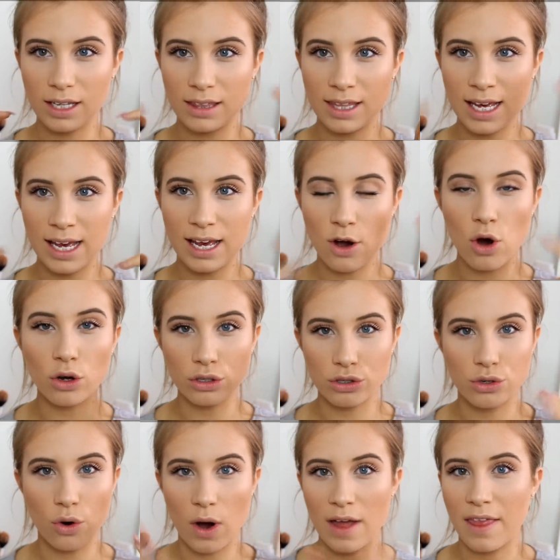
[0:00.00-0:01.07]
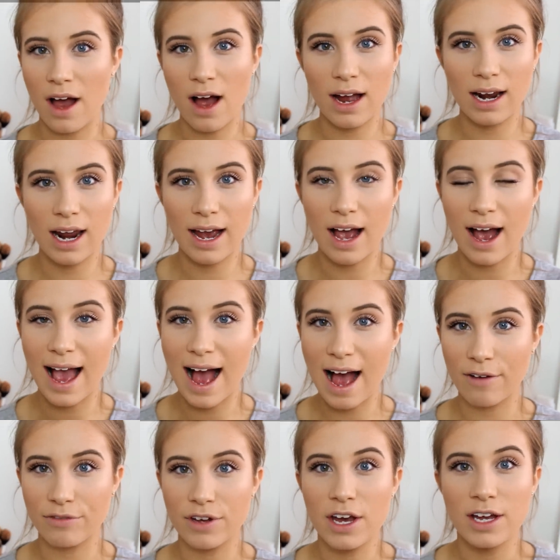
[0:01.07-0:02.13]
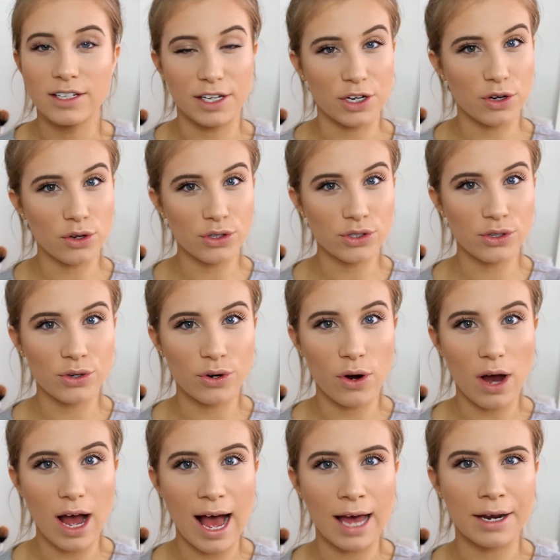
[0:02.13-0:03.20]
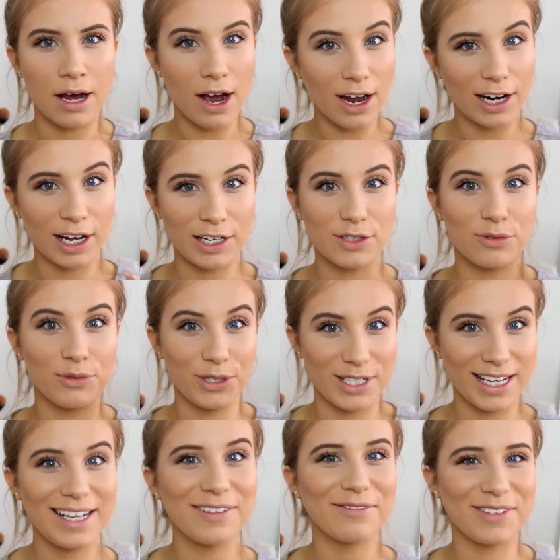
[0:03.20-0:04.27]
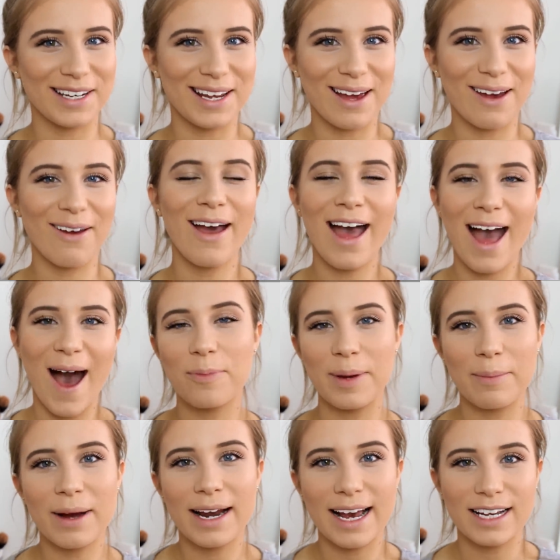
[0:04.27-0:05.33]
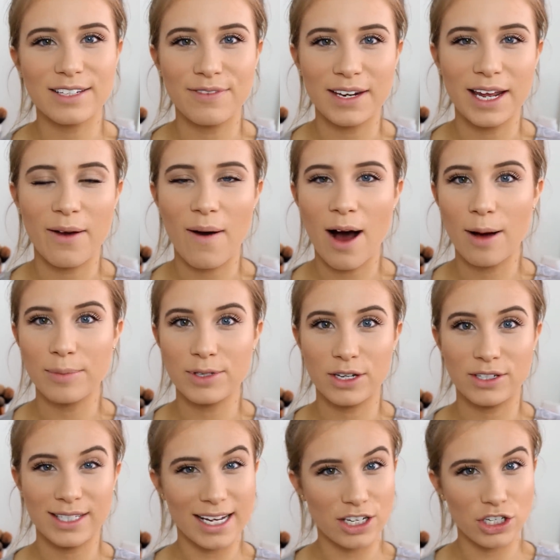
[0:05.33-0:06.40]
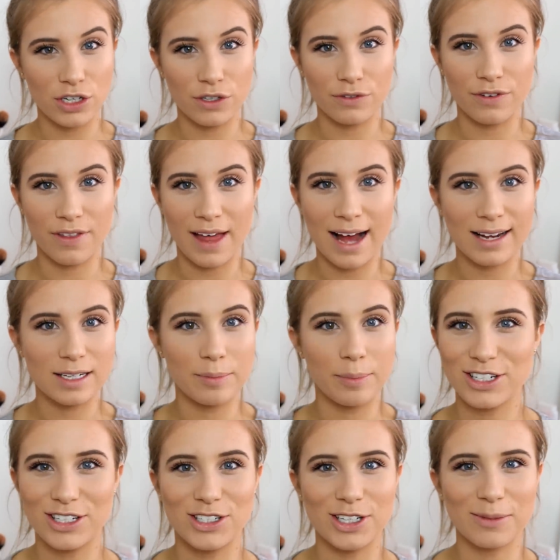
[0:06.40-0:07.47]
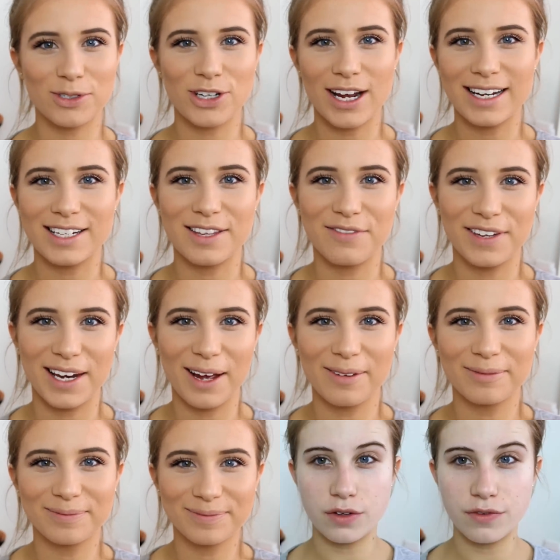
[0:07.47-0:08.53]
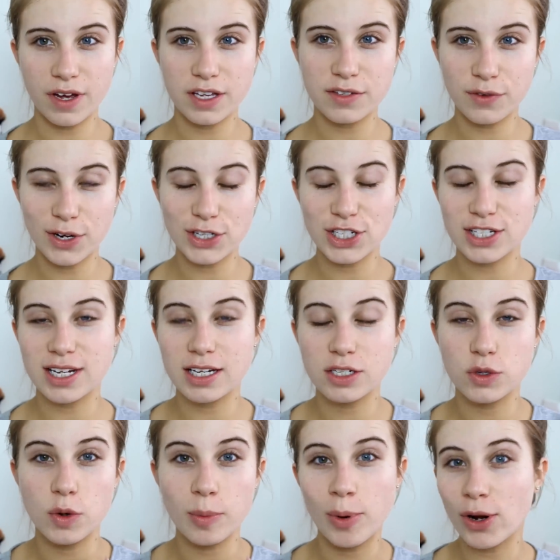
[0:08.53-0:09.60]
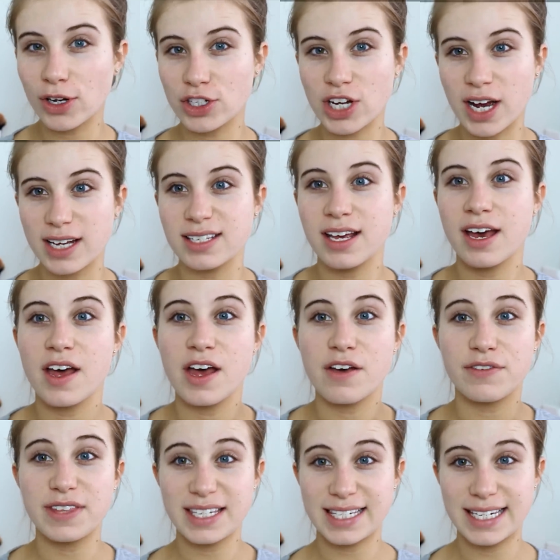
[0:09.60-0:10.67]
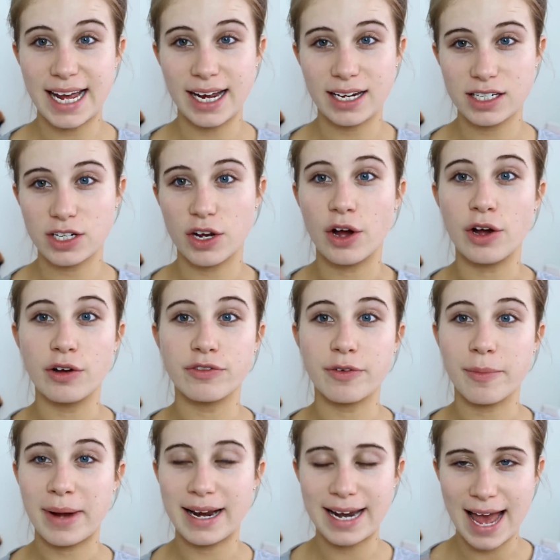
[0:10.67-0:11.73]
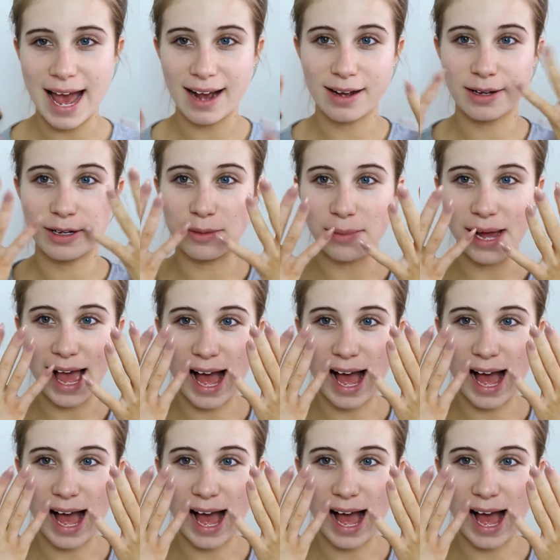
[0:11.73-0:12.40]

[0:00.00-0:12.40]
the contour and the highlight, I have done a contour and highlight routine video. That'll be my next video up, so stay tuned for that. But let's just jump straight into the video. But first of all, I'd just like to apologise for the state of my neck, my